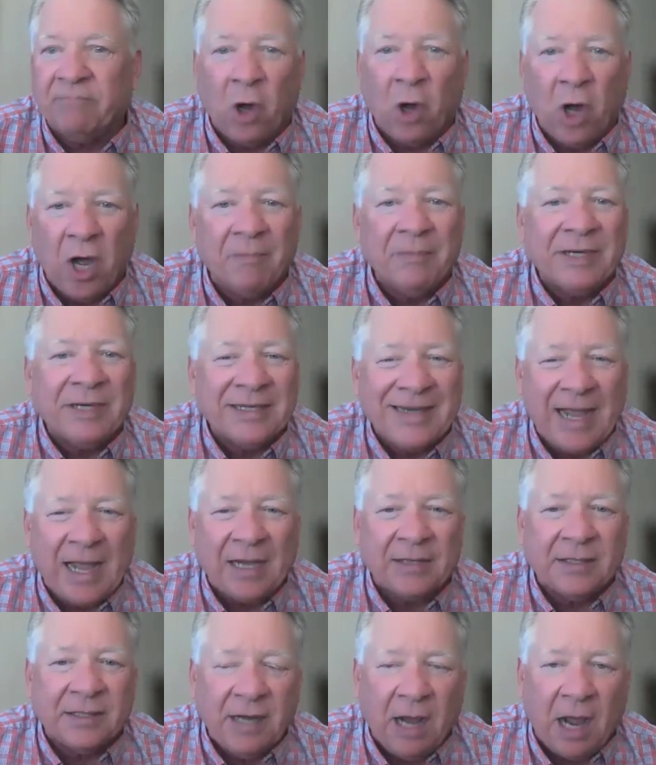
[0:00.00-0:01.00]
Mom and
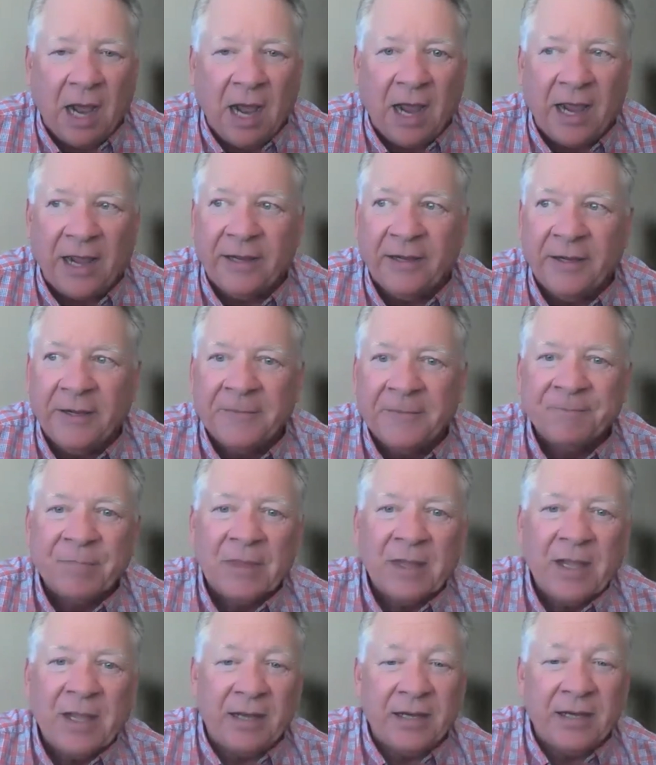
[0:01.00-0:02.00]
dad die,
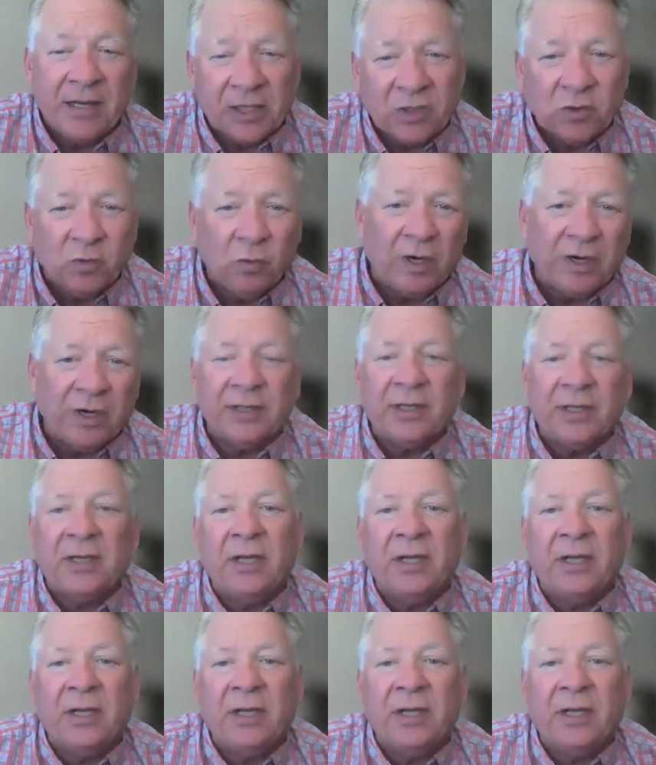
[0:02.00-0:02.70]
and each one of the